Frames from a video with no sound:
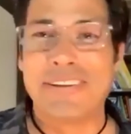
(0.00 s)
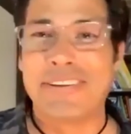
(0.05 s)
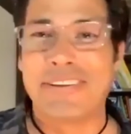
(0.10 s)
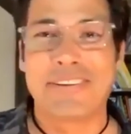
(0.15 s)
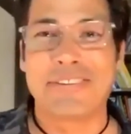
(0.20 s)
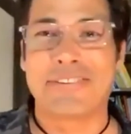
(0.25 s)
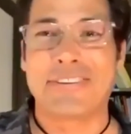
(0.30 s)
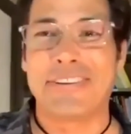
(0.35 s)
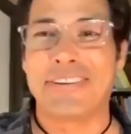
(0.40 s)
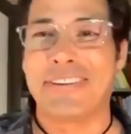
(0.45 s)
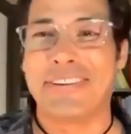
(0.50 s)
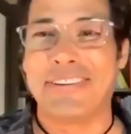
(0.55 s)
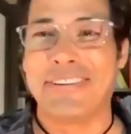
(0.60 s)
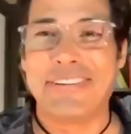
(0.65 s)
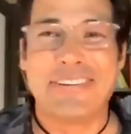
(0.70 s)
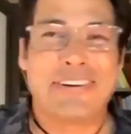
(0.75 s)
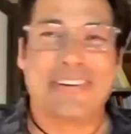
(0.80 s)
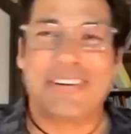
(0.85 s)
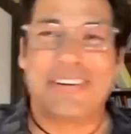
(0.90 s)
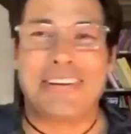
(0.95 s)

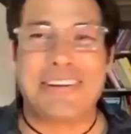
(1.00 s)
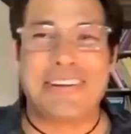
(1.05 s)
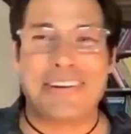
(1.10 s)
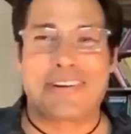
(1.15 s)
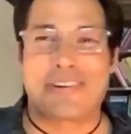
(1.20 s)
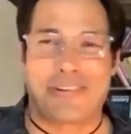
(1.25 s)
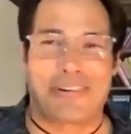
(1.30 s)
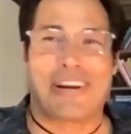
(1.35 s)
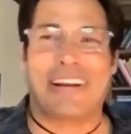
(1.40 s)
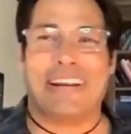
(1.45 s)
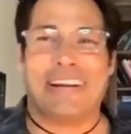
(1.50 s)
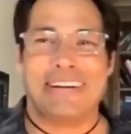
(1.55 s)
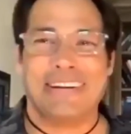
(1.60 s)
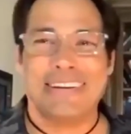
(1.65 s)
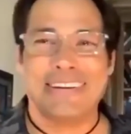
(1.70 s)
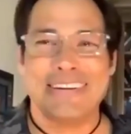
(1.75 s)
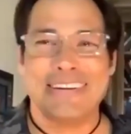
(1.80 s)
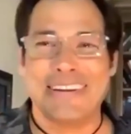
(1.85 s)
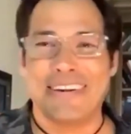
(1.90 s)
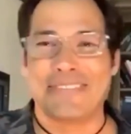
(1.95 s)
You're green.
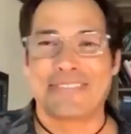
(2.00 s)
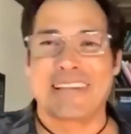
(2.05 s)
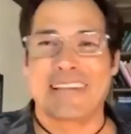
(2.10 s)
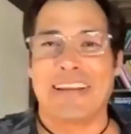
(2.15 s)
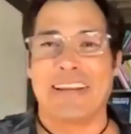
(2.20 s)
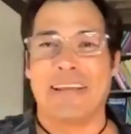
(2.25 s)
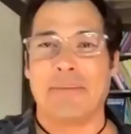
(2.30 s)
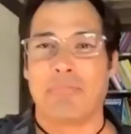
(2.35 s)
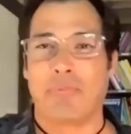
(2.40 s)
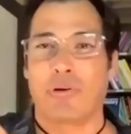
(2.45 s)
You know what I'm